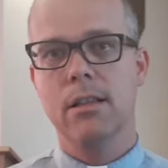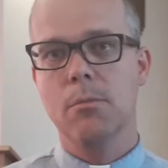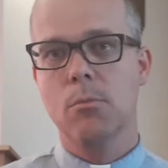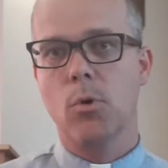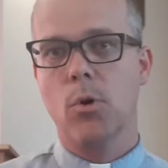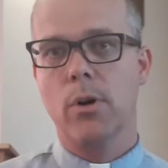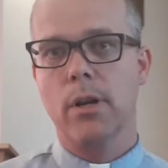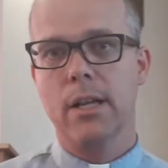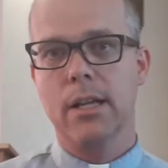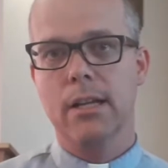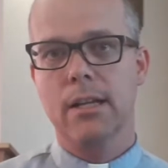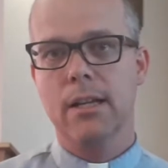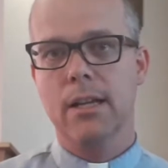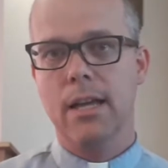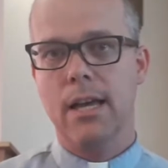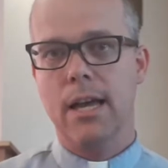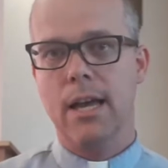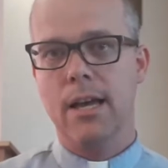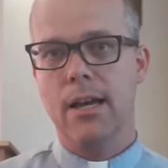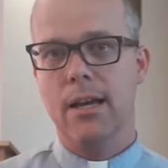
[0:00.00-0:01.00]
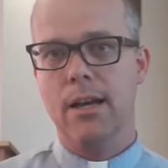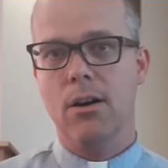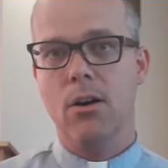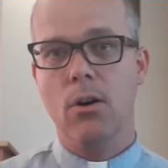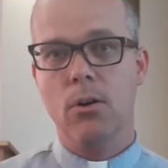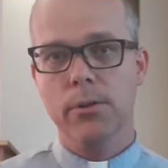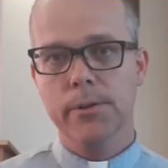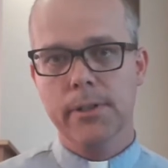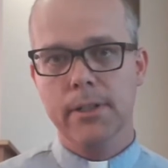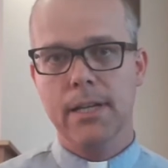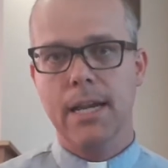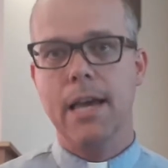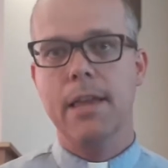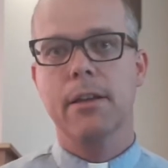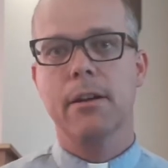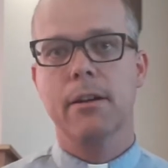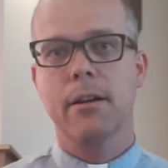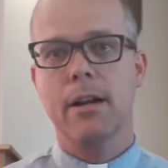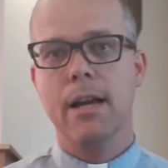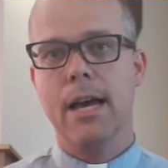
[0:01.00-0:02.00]
the morning uh, all
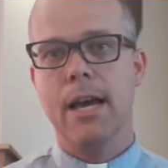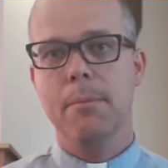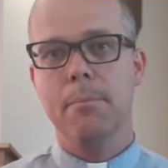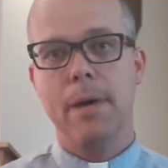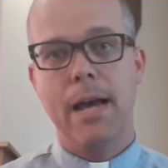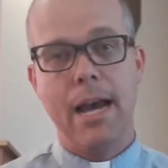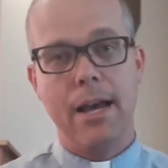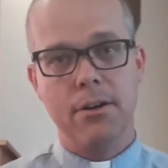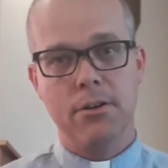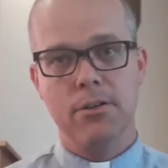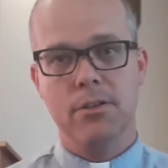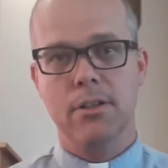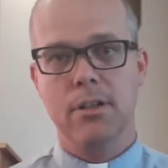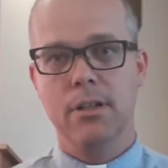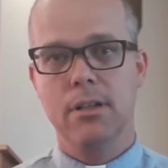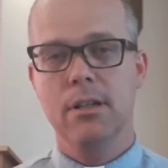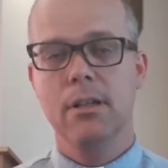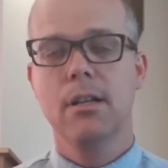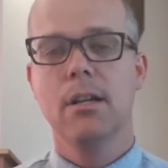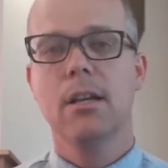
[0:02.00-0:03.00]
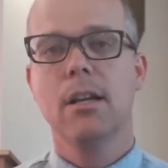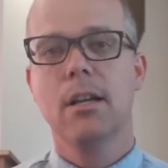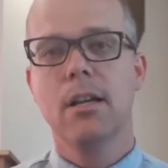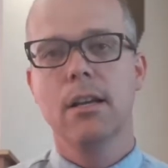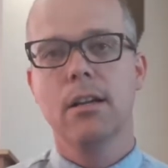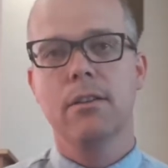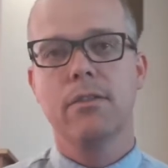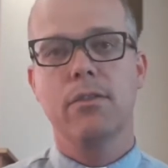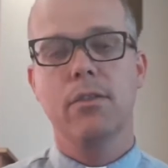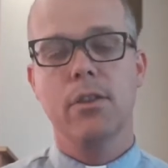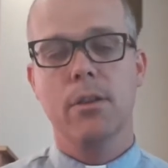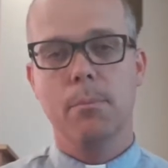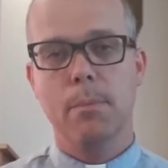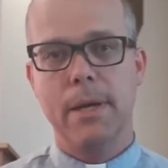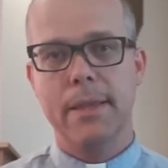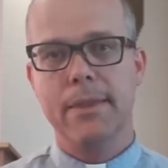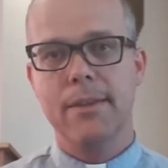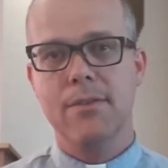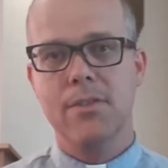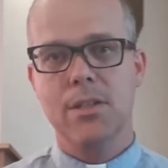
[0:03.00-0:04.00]
together at Patterson for the
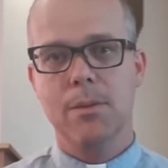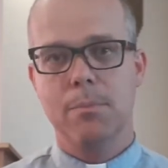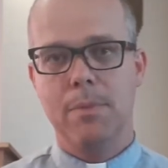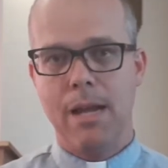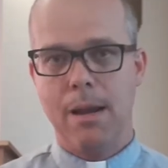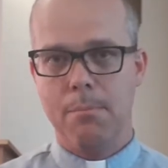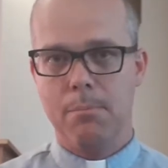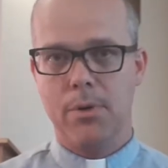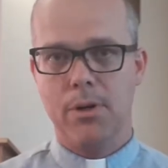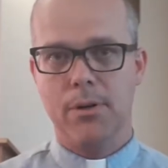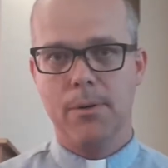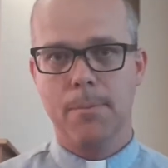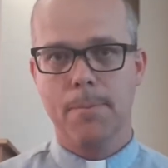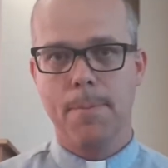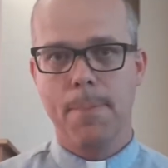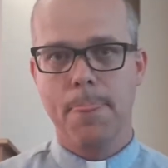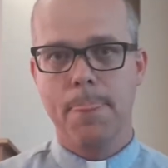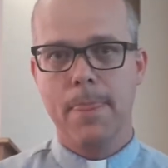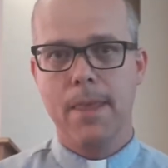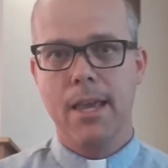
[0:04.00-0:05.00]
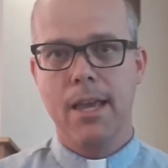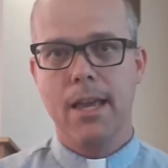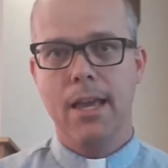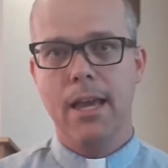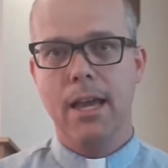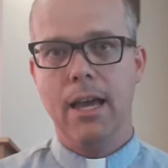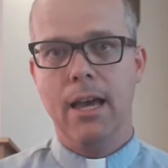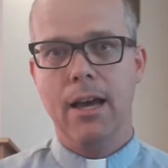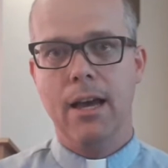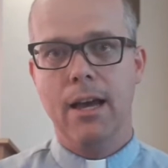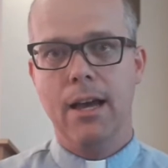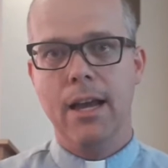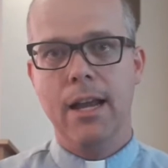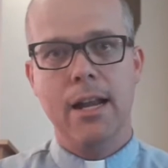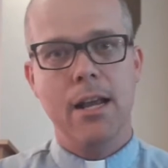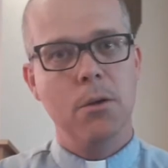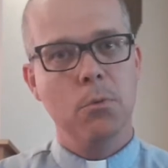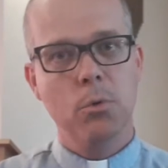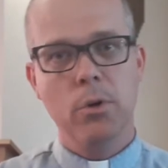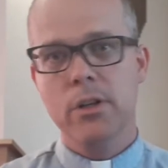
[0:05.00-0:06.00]
month of September. Uh, and
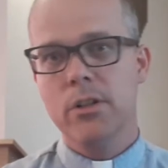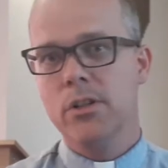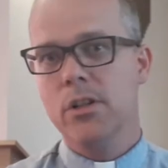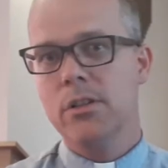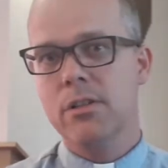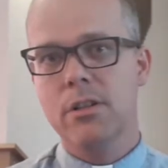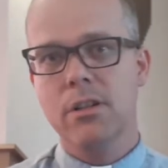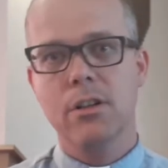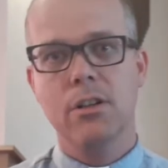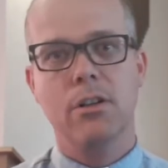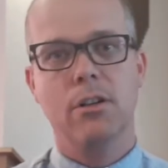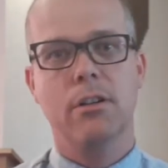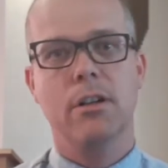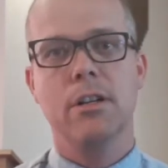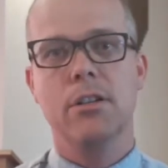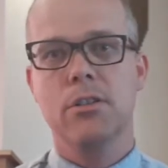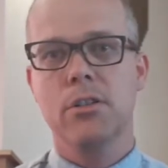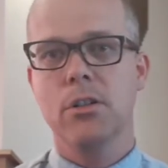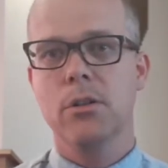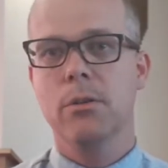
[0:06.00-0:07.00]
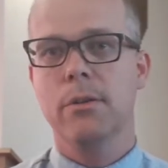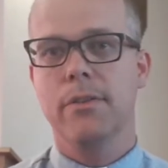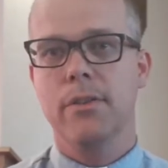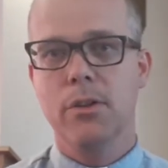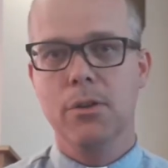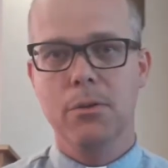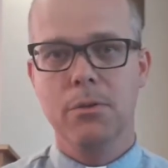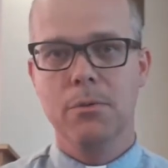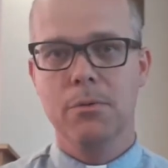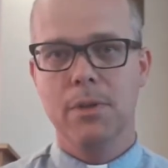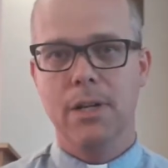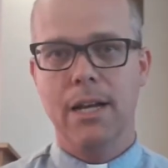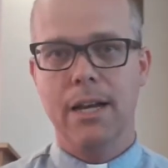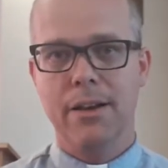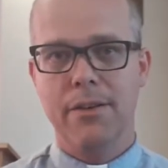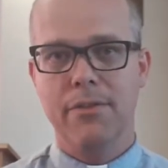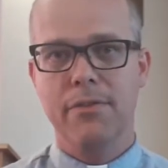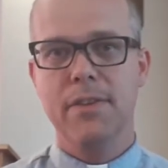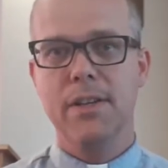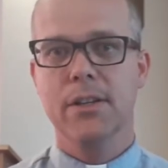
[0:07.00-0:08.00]
I would just encourage you, if you uh,
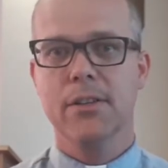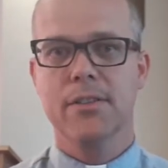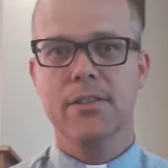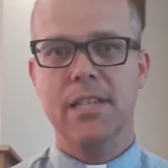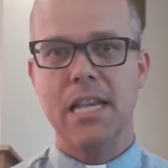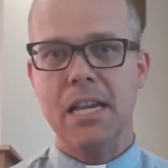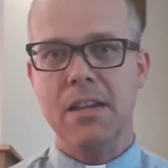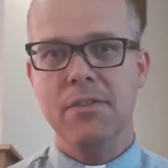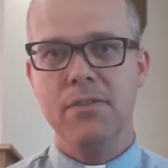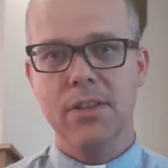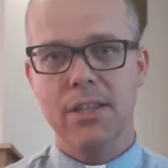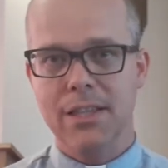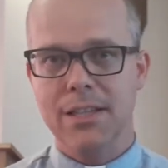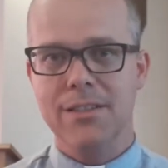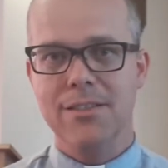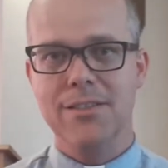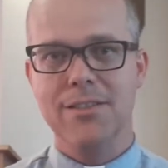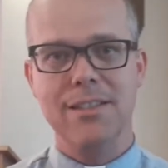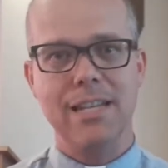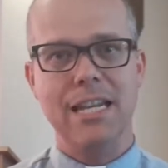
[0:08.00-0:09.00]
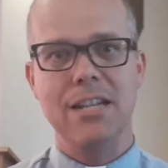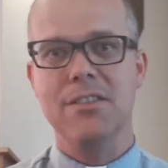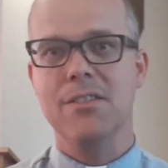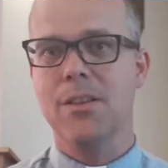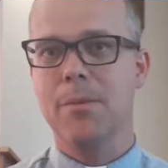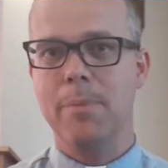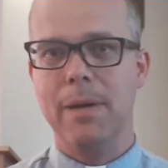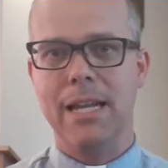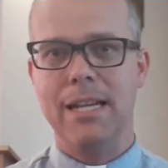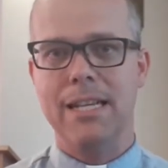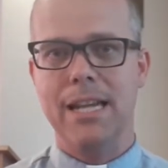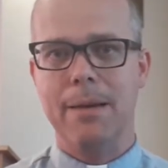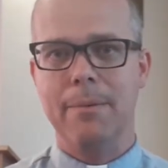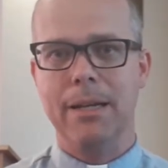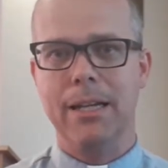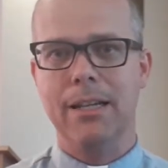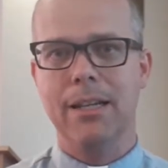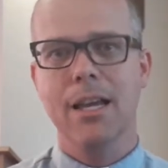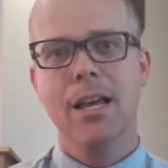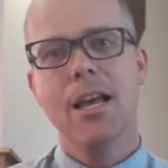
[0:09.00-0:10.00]
feel safe at this stage of the
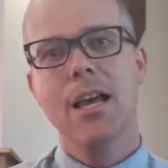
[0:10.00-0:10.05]
pandemic,